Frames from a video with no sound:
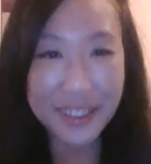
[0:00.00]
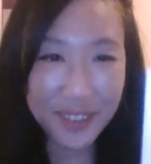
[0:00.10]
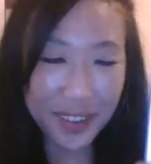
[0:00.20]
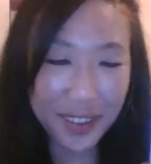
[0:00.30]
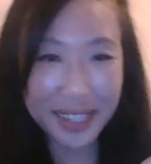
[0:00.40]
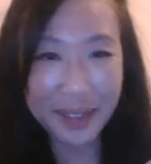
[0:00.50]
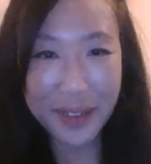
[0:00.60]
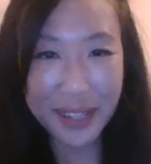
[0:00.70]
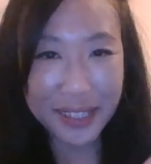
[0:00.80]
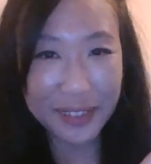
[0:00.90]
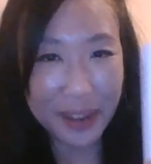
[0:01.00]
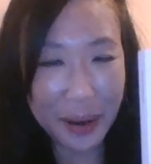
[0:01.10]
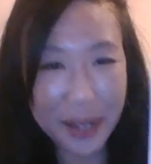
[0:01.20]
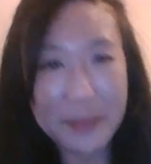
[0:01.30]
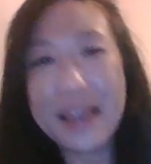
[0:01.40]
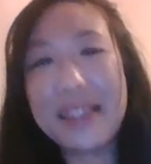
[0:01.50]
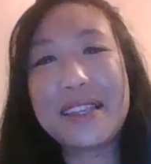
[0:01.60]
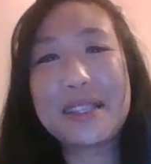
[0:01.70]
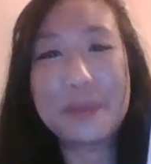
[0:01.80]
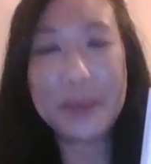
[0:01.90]
Of course, I'm going to recommend
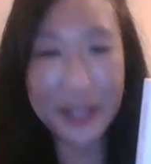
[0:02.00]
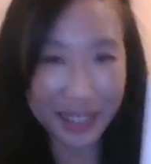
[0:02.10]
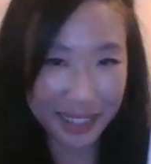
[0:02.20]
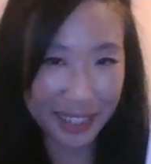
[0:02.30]
this book,